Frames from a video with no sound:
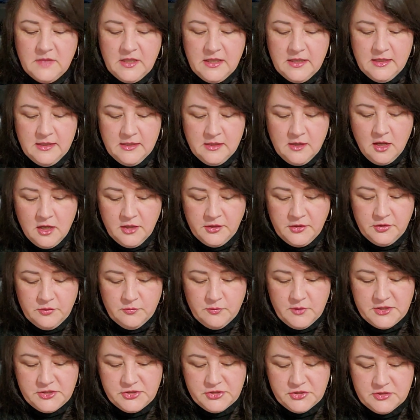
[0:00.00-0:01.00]

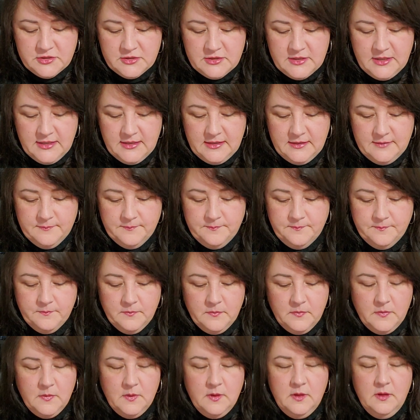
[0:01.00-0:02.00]
Inauguration Day.
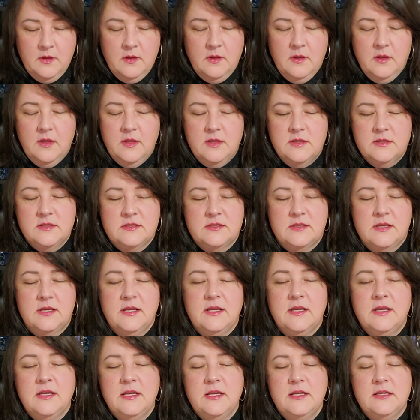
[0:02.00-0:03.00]
Let's
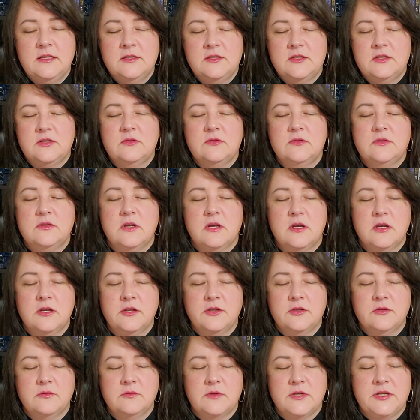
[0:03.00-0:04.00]
get into
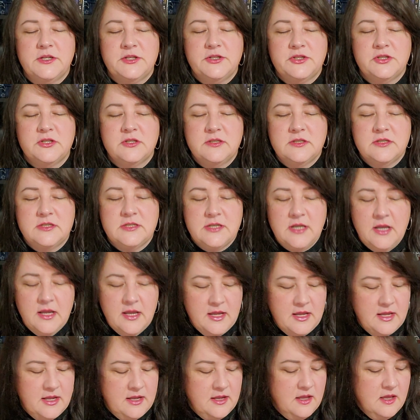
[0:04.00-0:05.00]
Inauguration
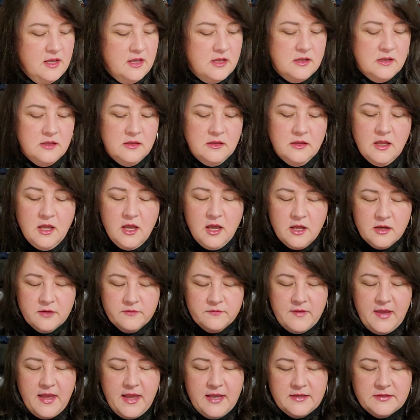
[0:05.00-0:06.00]
Day. A lot
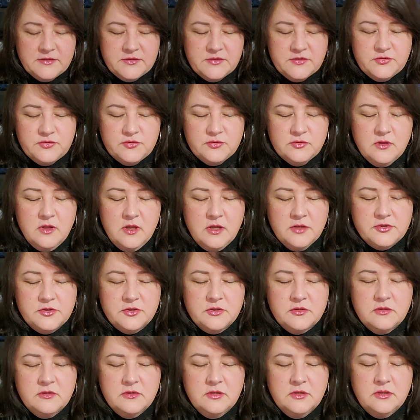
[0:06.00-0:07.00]
of
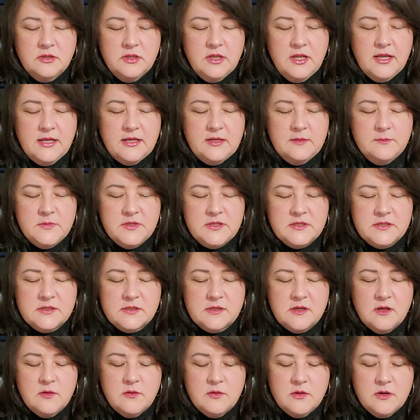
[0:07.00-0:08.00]
astrological alignments
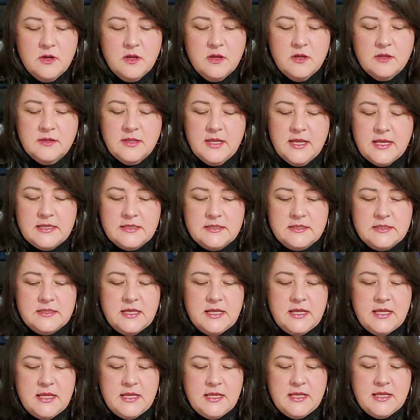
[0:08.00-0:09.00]
going on that
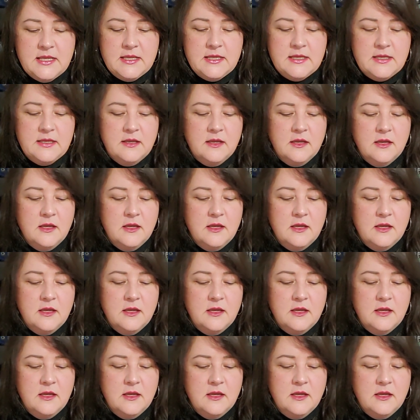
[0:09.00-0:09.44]
day.